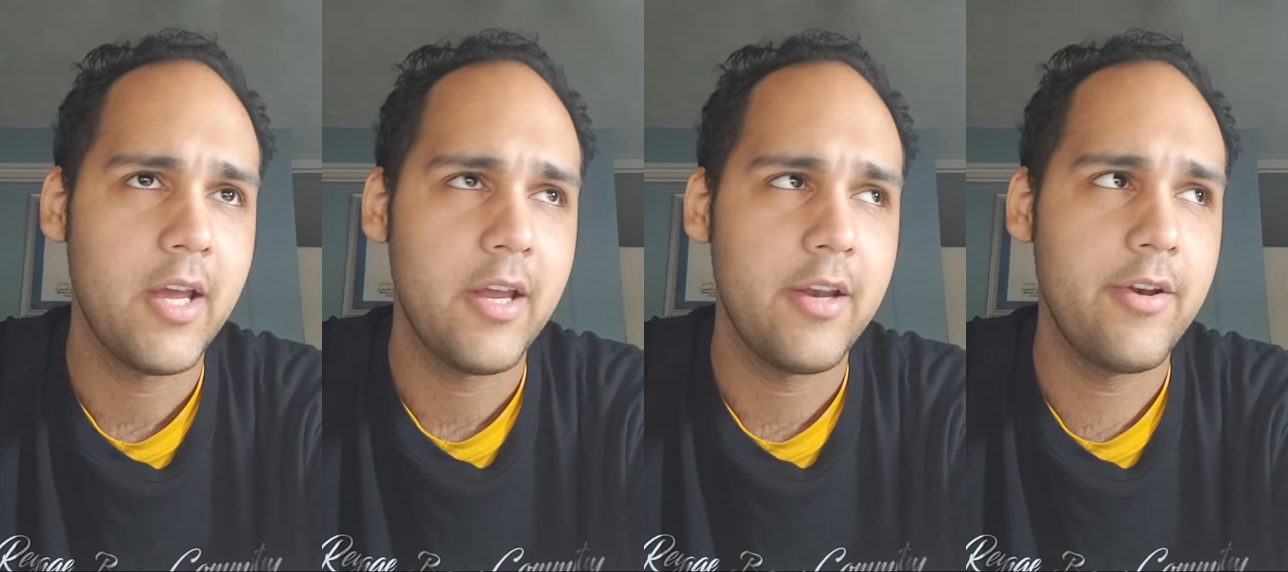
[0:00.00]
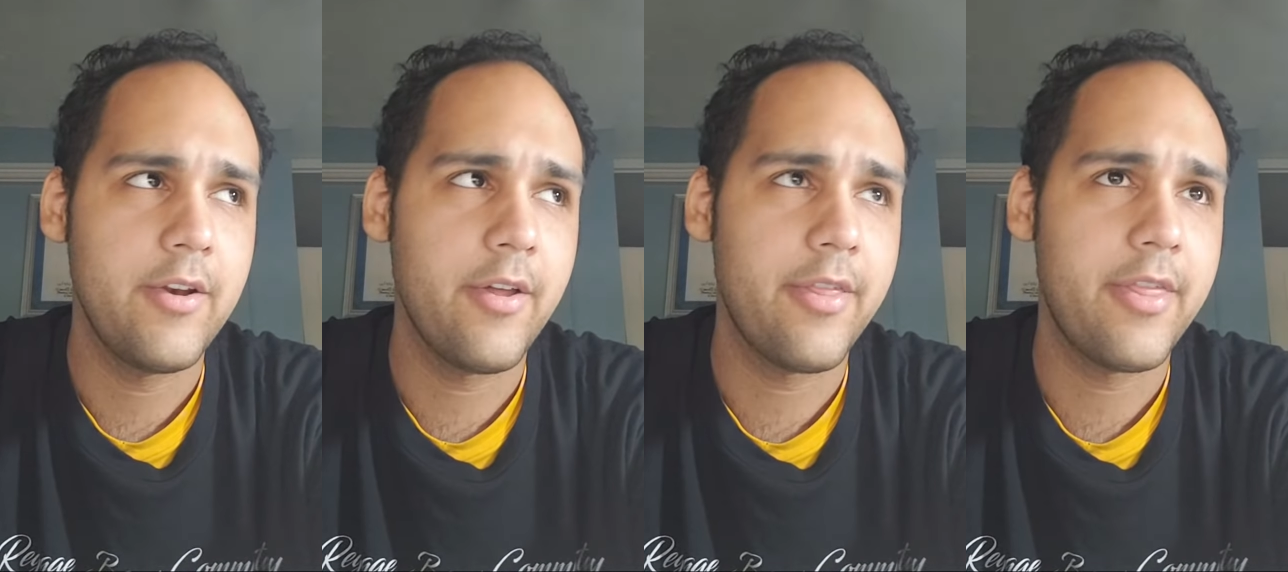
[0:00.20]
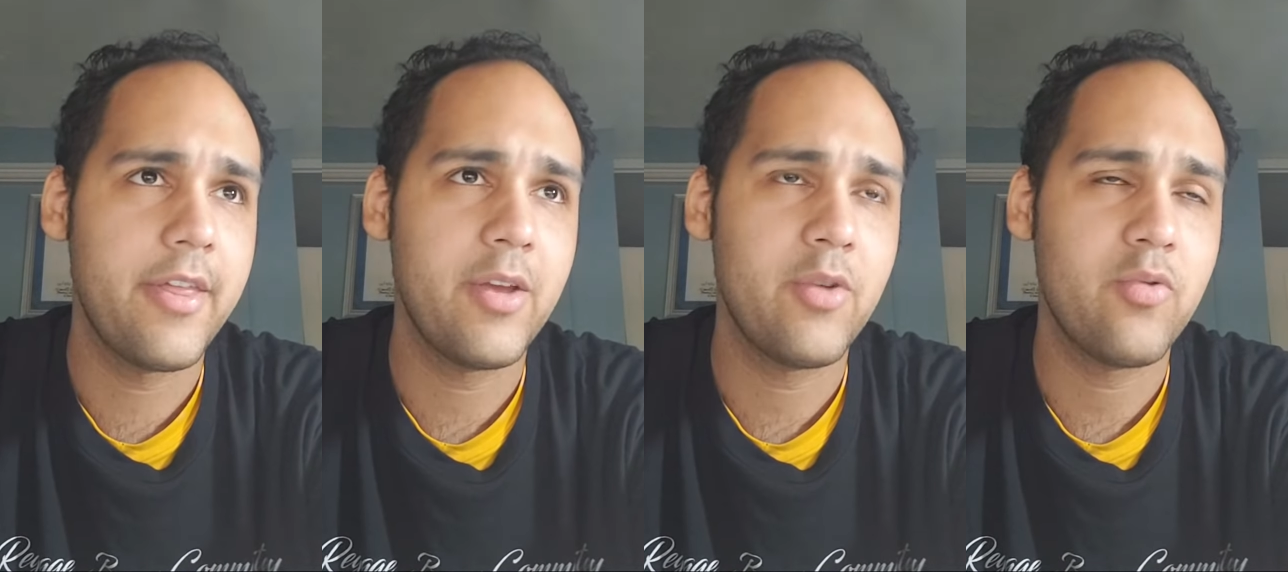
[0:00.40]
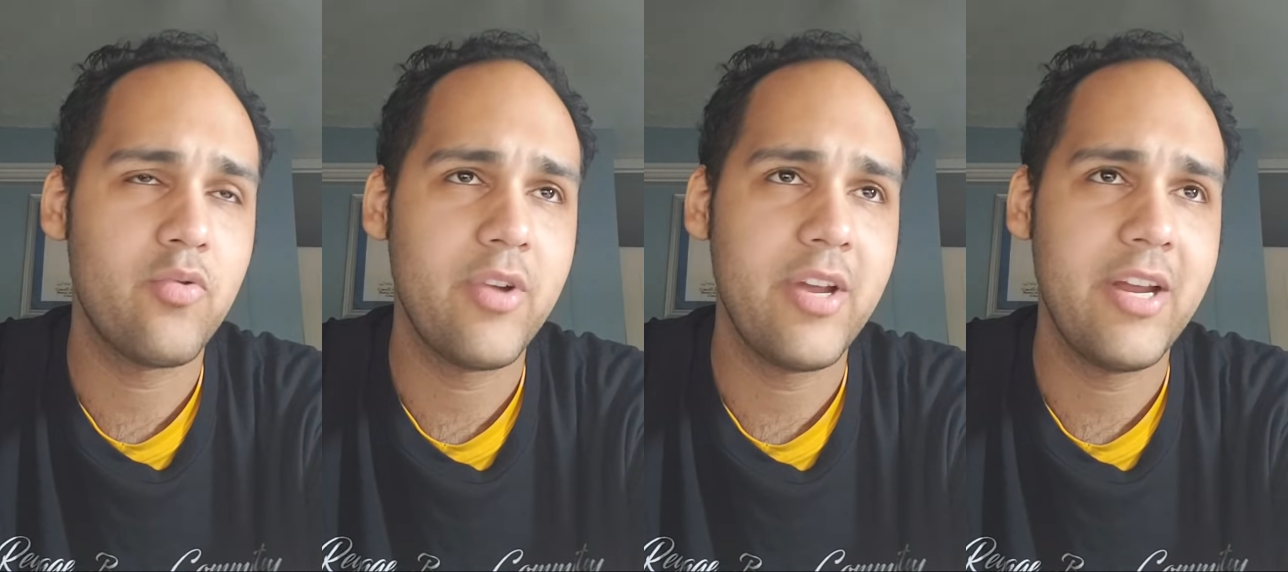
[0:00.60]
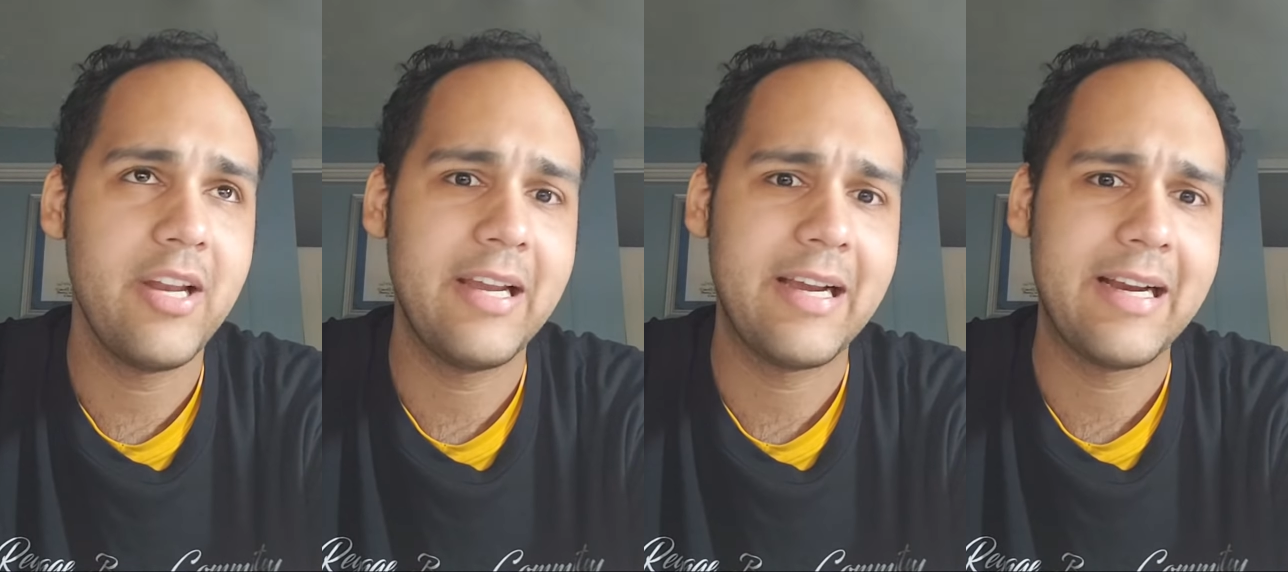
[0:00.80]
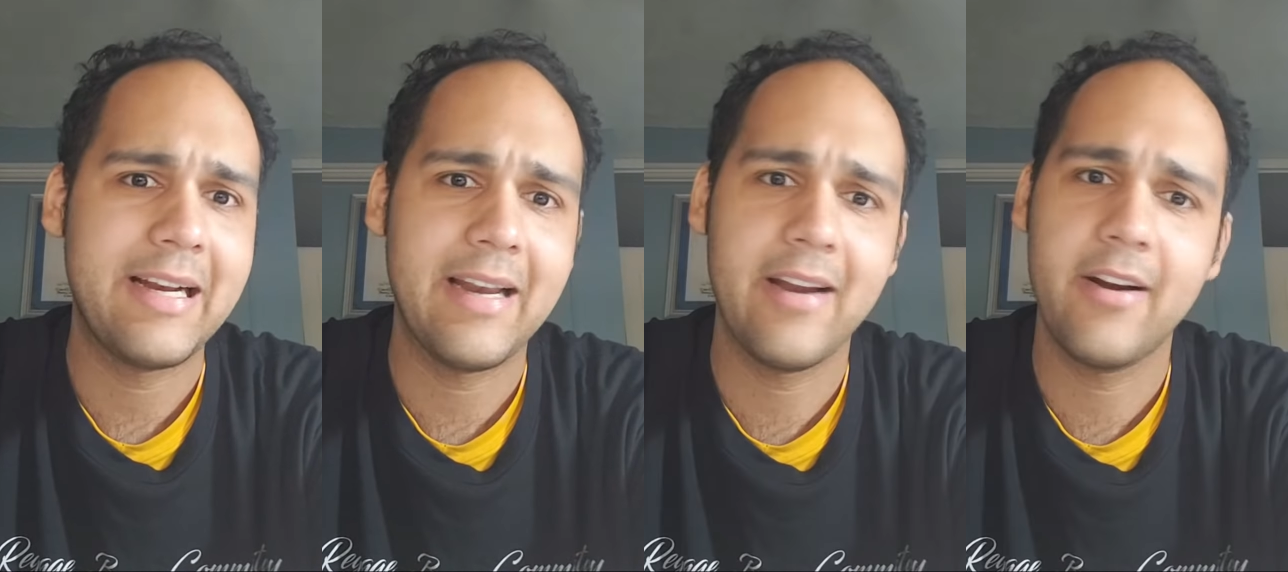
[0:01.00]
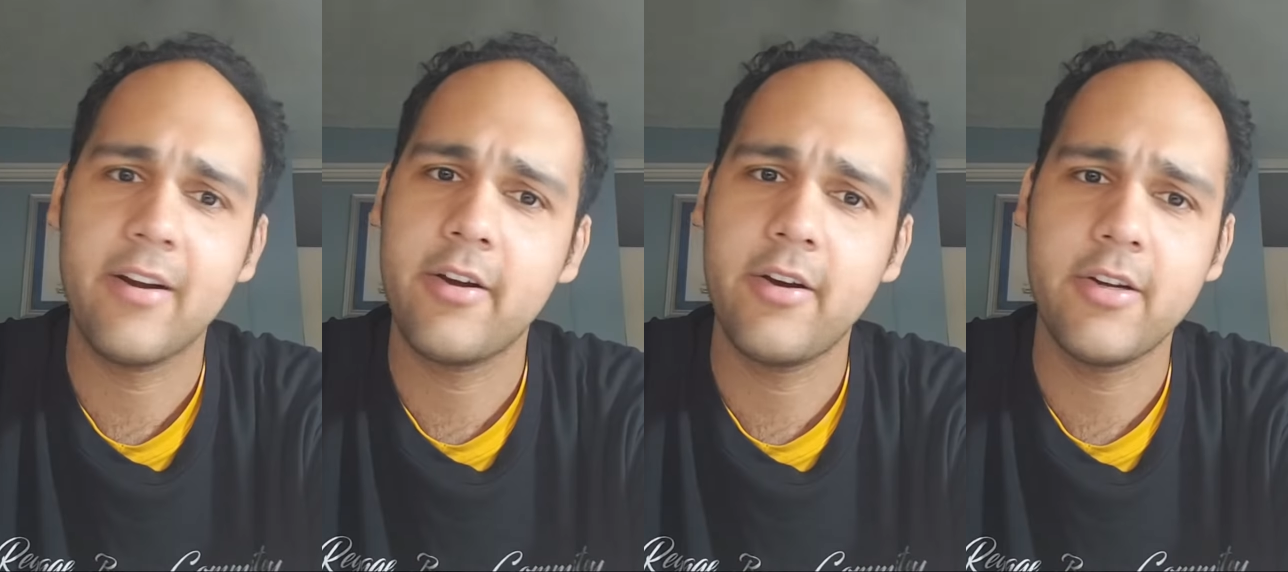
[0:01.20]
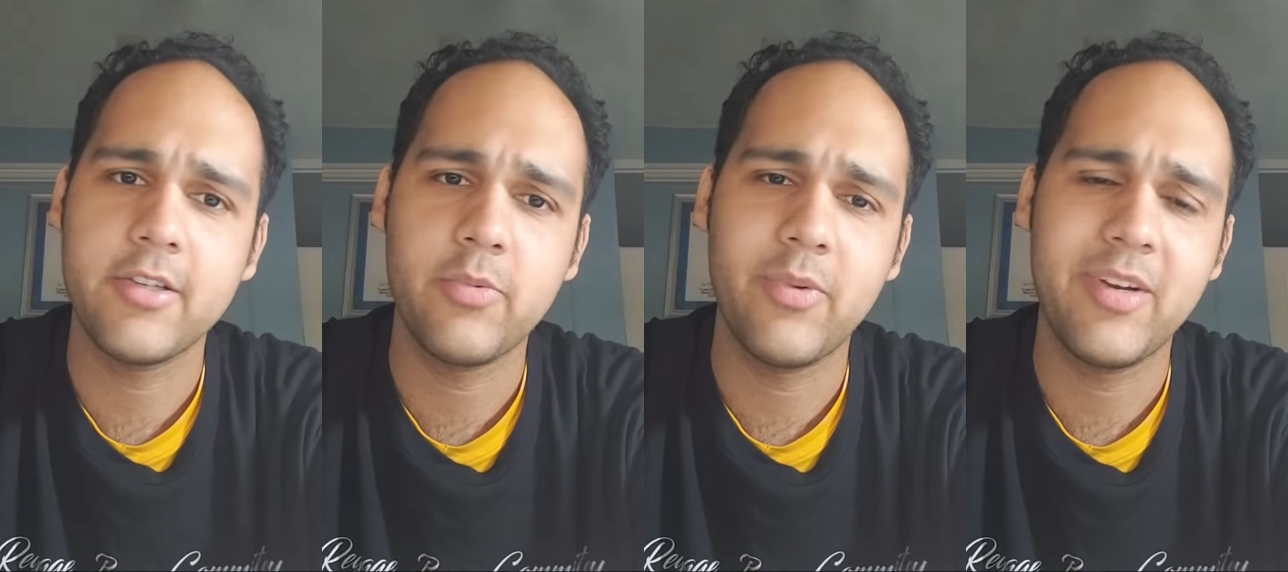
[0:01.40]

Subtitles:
nothing really clear-cut.